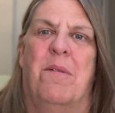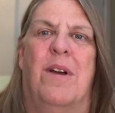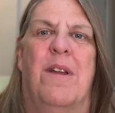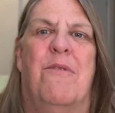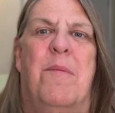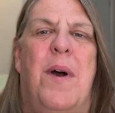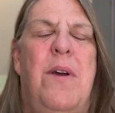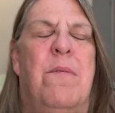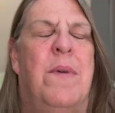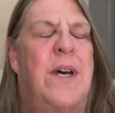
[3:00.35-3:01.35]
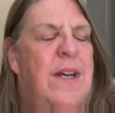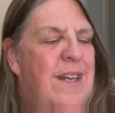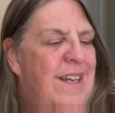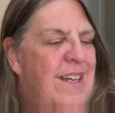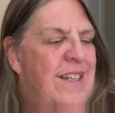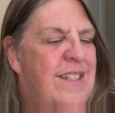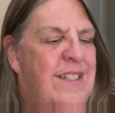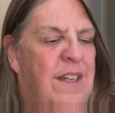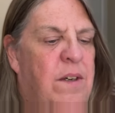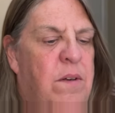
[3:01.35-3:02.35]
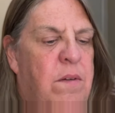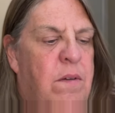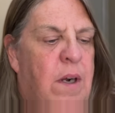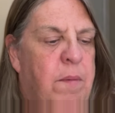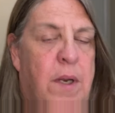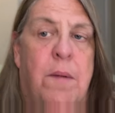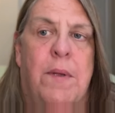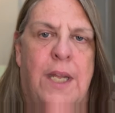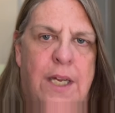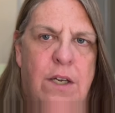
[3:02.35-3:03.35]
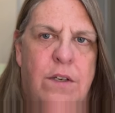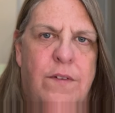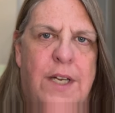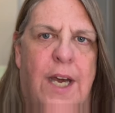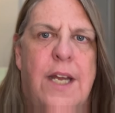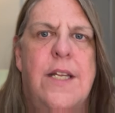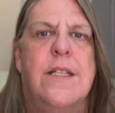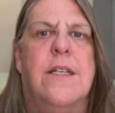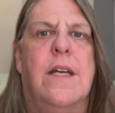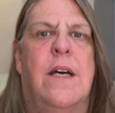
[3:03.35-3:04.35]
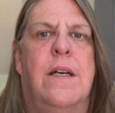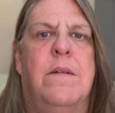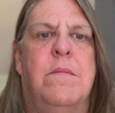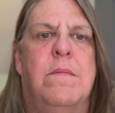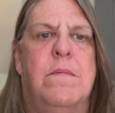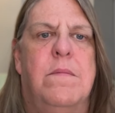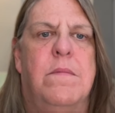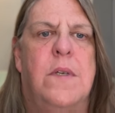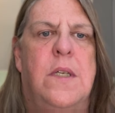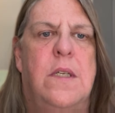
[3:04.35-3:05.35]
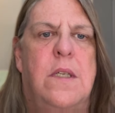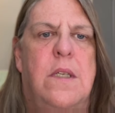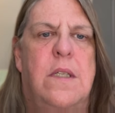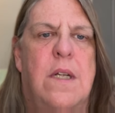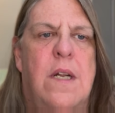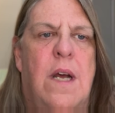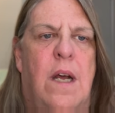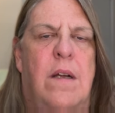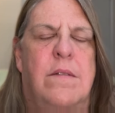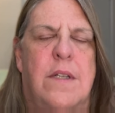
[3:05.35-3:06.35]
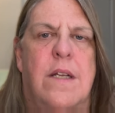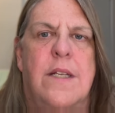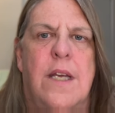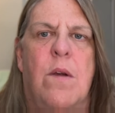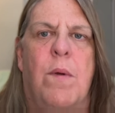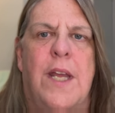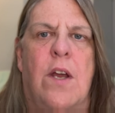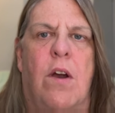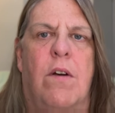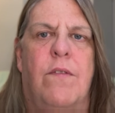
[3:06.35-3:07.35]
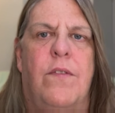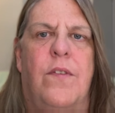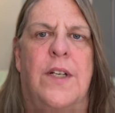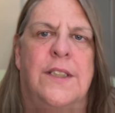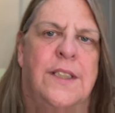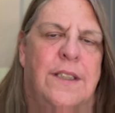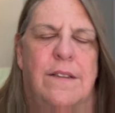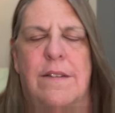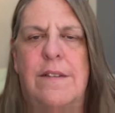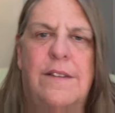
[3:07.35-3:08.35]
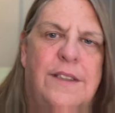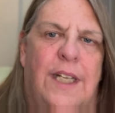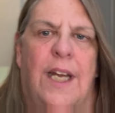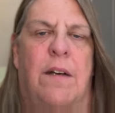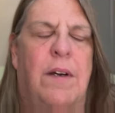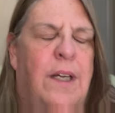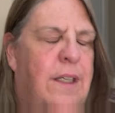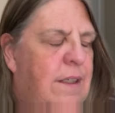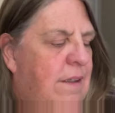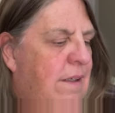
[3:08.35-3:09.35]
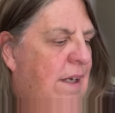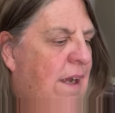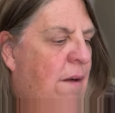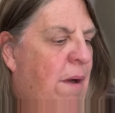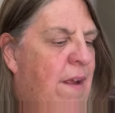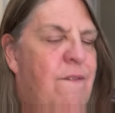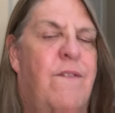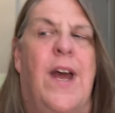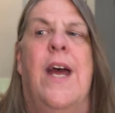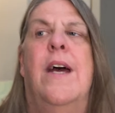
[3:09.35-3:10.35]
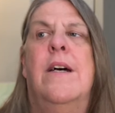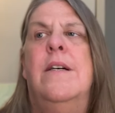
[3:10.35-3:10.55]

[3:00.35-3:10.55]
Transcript: working from home. So I'm going to be in overnight. Then I'll take a week off and see how I fare.